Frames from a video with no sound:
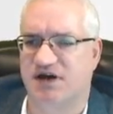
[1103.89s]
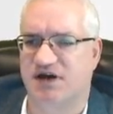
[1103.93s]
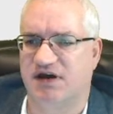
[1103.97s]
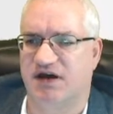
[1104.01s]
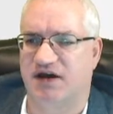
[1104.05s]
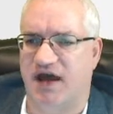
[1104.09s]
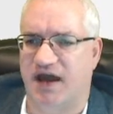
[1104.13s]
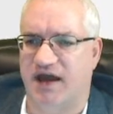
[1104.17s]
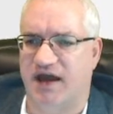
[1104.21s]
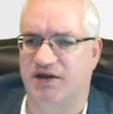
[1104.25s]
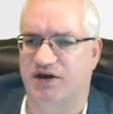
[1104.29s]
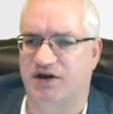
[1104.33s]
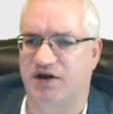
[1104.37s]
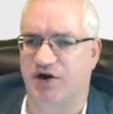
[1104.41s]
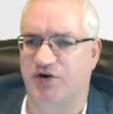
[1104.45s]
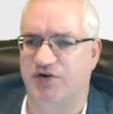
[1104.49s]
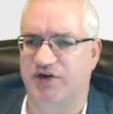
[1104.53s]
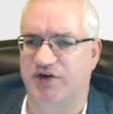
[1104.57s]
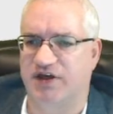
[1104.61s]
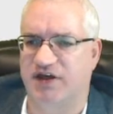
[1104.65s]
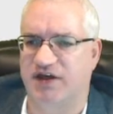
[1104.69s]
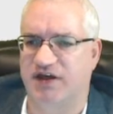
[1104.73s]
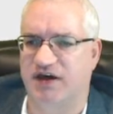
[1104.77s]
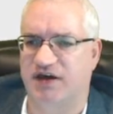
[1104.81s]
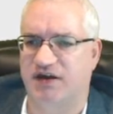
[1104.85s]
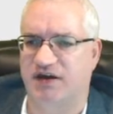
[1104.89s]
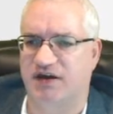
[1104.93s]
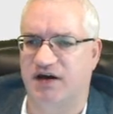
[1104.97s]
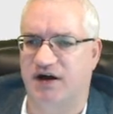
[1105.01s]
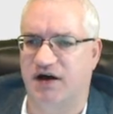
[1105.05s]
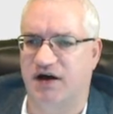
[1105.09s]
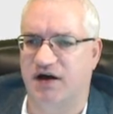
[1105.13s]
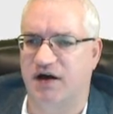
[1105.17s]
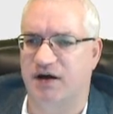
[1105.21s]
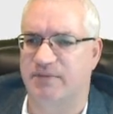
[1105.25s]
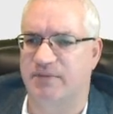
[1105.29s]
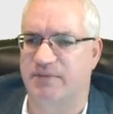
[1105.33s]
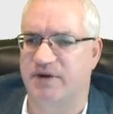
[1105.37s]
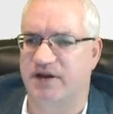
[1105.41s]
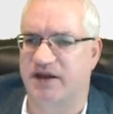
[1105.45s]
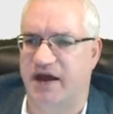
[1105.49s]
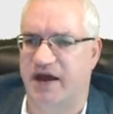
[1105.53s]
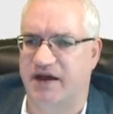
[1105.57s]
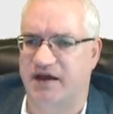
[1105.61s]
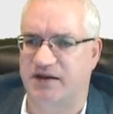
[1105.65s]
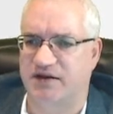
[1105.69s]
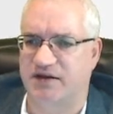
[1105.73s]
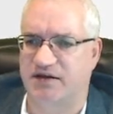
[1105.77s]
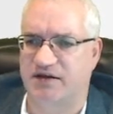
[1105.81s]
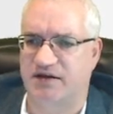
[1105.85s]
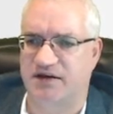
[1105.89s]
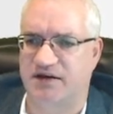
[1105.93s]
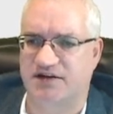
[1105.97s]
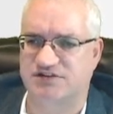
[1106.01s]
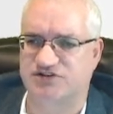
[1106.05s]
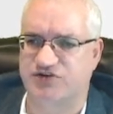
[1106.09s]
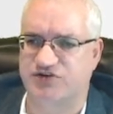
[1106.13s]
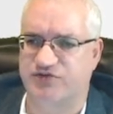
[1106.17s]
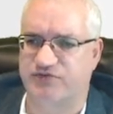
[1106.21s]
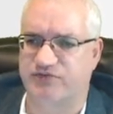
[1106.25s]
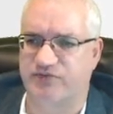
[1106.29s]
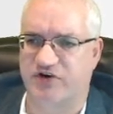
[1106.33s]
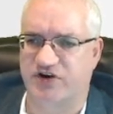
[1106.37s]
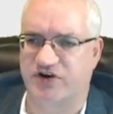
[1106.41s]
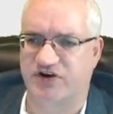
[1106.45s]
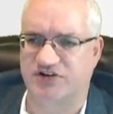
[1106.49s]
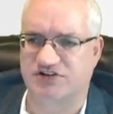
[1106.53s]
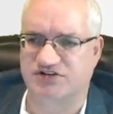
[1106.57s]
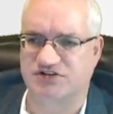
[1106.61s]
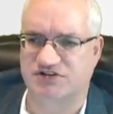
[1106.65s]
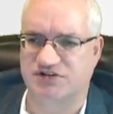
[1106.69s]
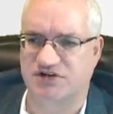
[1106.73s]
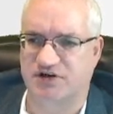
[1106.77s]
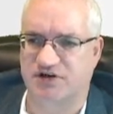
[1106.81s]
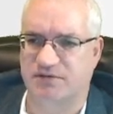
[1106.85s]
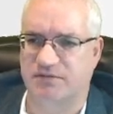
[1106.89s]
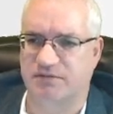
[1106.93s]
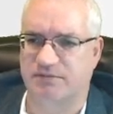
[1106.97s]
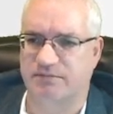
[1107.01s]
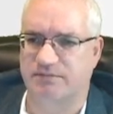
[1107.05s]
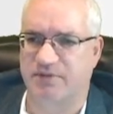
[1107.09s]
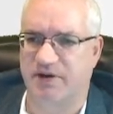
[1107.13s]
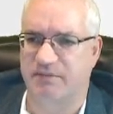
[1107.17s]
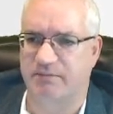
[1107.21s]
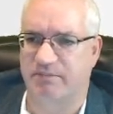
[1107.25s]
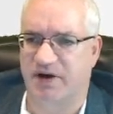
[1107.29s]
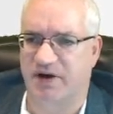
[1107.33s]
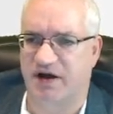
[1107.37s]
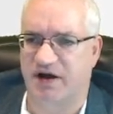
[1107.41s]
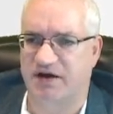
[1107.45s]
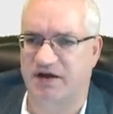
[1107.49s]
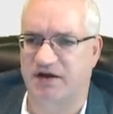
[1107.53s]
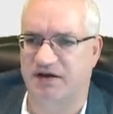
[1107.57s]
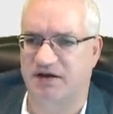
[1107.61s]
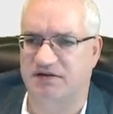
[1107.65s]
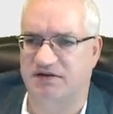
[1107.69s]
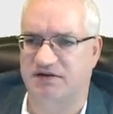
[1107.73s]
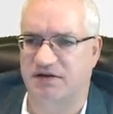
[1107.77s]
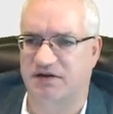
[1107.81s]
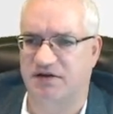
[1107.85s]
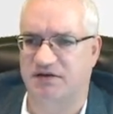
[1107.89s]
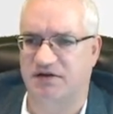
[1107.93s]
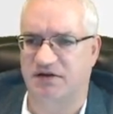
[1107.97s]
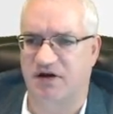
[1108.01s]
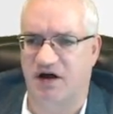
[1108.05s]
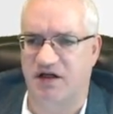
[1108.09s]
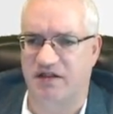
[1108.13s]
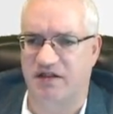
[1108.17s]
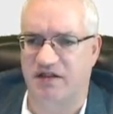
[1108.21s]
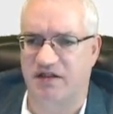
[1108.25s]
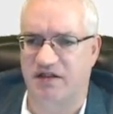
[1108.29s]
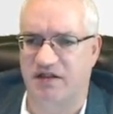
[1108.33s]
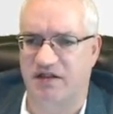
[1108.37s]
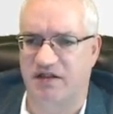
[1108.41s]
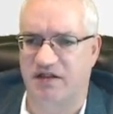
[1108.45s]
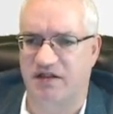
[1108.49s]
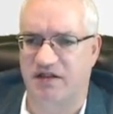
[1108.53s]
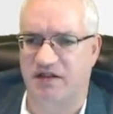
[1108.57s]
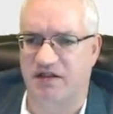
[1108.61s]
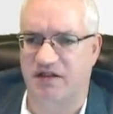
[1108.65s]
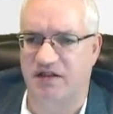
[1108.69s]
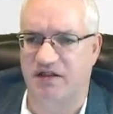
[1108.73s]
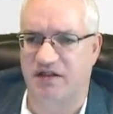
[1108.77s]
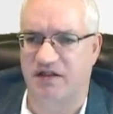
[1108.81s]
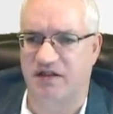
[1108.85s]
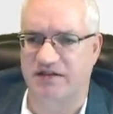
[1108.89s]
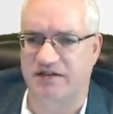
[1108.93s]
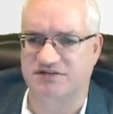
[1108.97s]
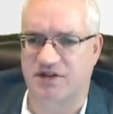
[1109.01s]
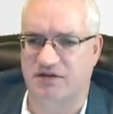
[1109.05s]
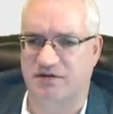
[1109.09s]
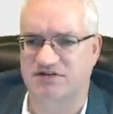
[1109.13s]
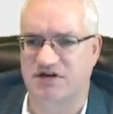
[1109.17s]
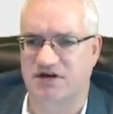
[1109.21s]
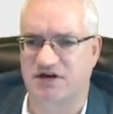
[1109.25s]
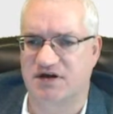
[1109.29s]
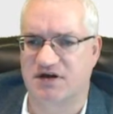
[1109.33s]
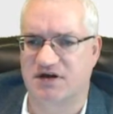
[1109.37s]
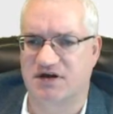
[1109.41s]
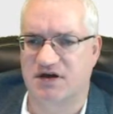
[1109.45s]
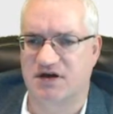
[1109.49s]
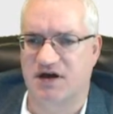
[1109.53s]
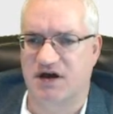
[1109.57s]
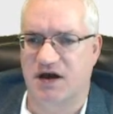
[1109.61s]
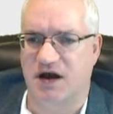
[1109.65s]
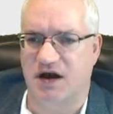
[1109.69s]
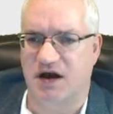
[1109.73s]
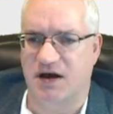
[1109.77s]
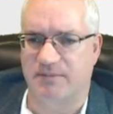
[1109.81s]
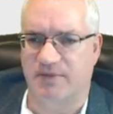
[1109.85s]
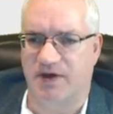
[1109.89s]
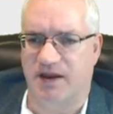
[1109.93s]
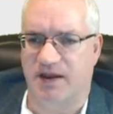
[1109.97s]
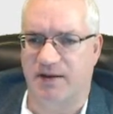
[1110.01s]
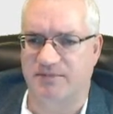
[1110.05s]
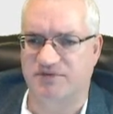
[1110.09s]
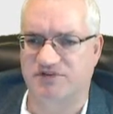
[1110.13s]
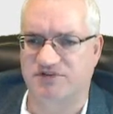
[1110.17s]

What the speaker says: and I could go to GitHub, and I could get Subversion and Bitbucket and all these other places.